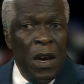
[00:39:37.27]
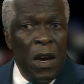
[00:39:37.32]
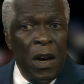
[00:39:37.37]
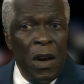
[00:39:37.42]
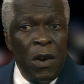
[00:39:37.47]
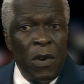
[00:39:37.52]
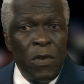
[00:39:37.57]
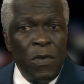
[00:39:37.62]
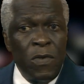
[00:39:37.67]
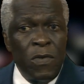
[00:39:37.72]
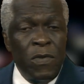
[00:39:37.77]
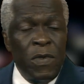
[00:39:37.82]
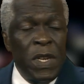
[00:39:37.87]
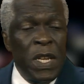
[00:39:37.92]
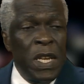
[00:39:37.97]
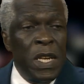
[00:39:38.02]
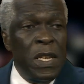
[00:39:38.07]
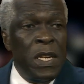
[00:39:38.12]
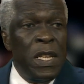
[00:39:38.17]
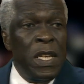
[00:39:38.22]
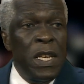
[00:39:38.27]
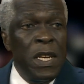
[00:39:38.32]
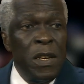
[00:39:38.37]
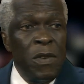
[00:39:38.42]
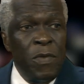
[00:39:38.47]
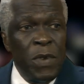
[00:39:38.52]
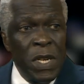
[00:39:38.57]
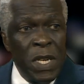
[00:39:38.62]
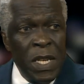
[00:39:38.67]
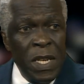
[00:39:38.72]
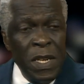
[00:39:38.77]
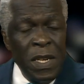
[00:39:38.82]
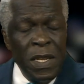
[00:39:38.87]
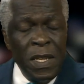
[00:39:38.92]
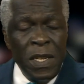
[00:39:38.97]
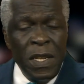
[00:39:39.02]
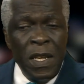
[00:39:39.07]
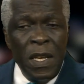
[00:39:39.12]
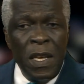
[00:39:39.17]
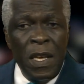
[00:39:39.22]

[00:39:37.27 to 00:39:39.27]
how they deal with it.